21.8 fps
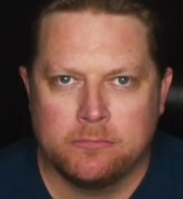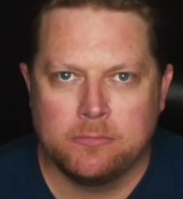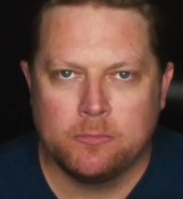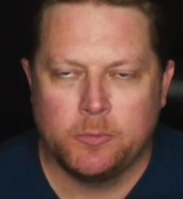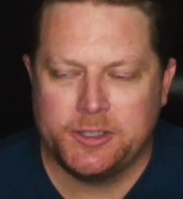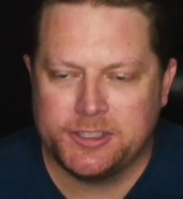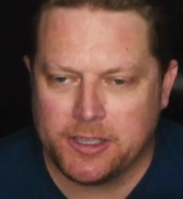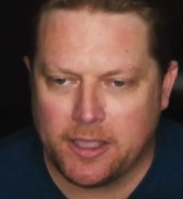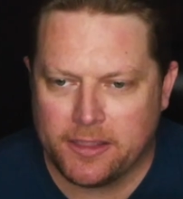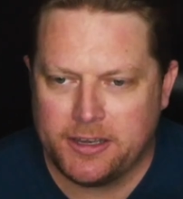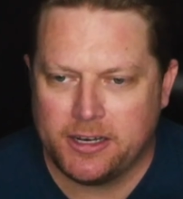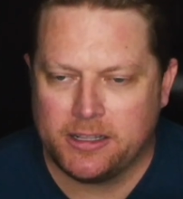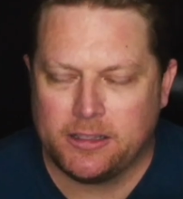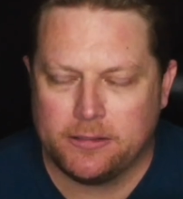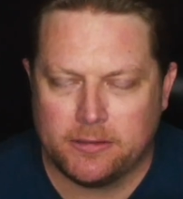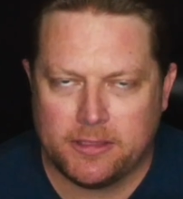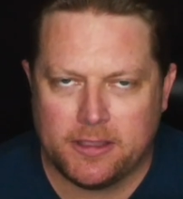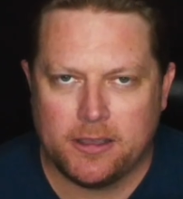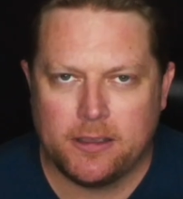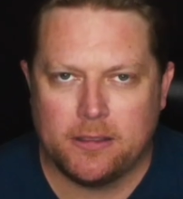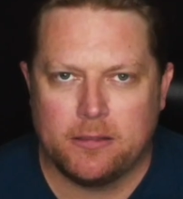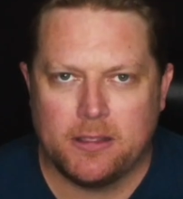We saw the,
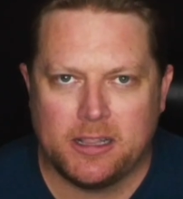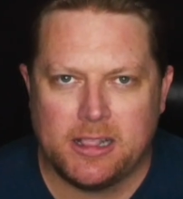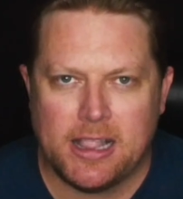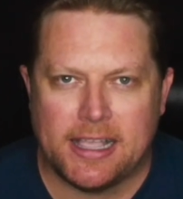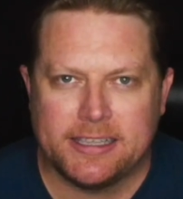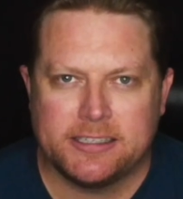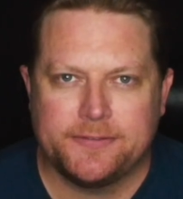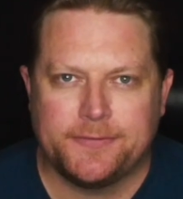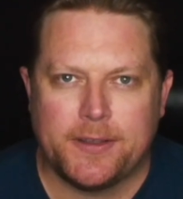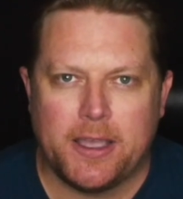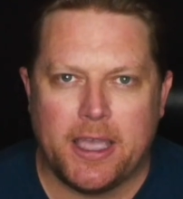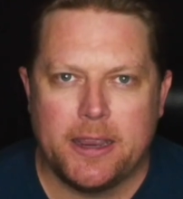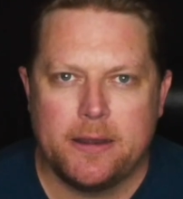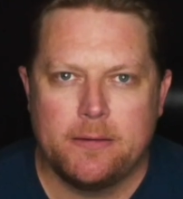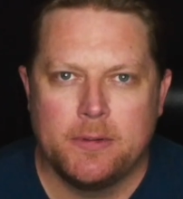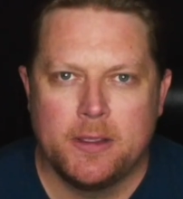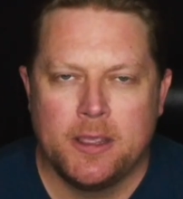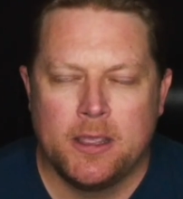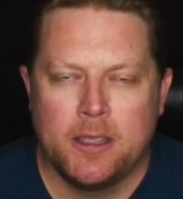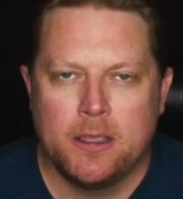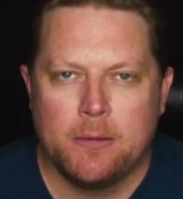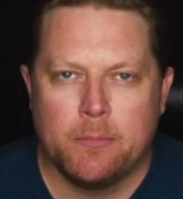the, the classified
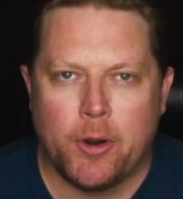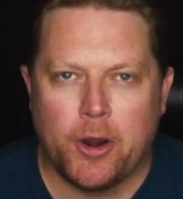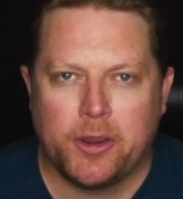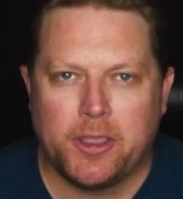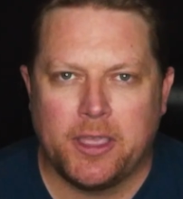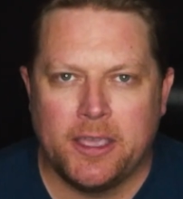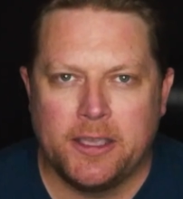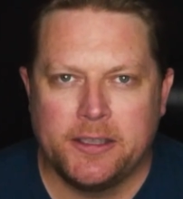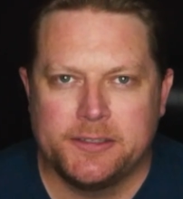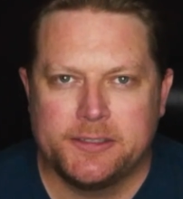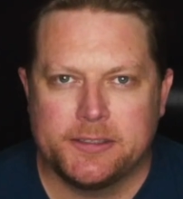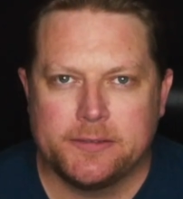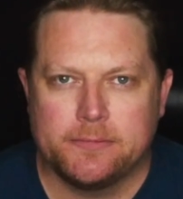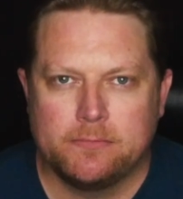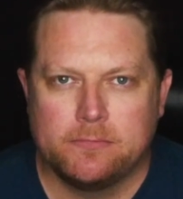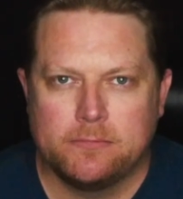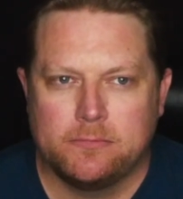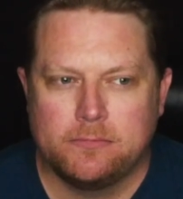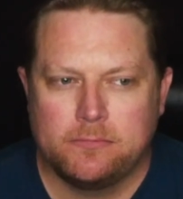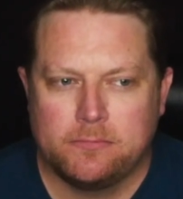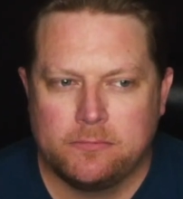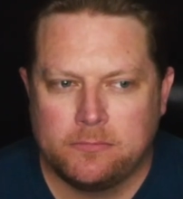markings.
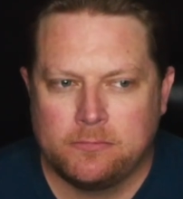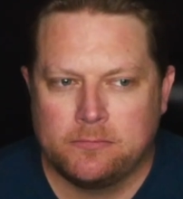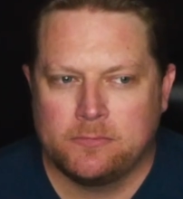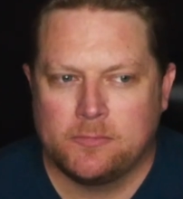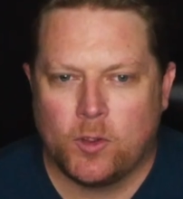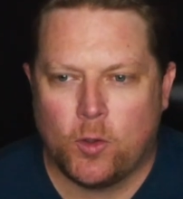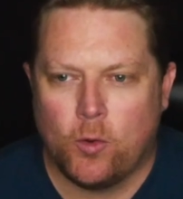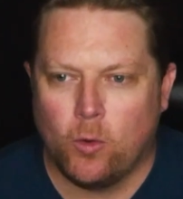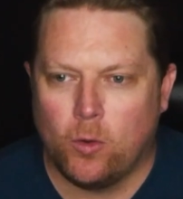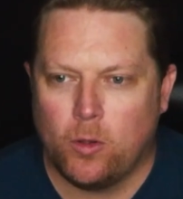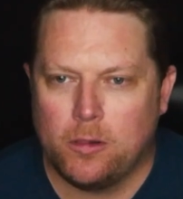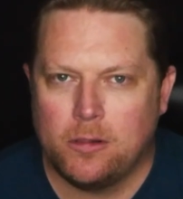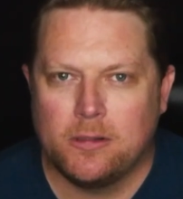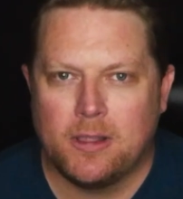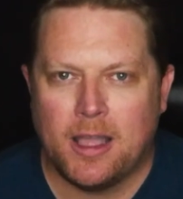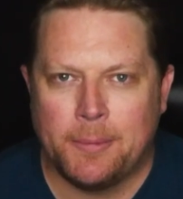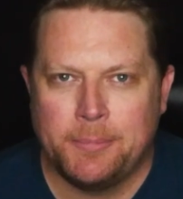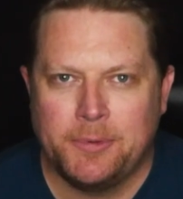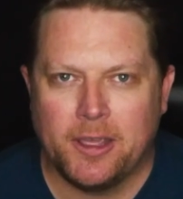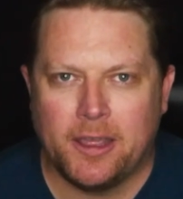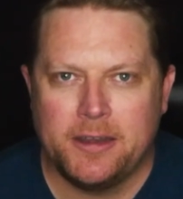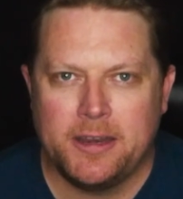Cool,
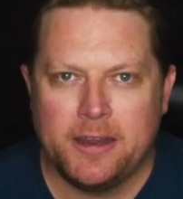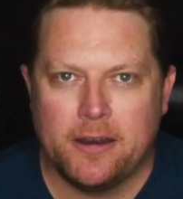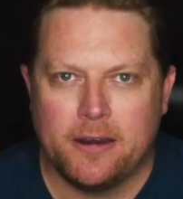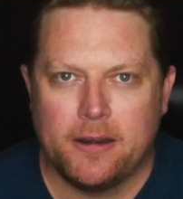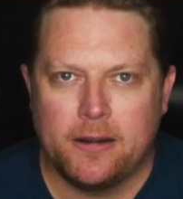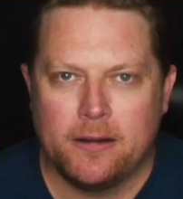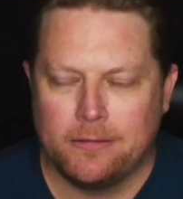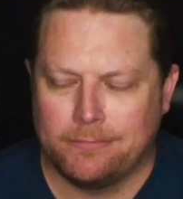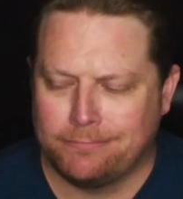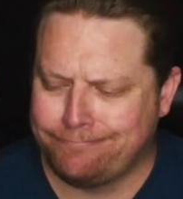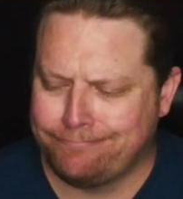I'm done here.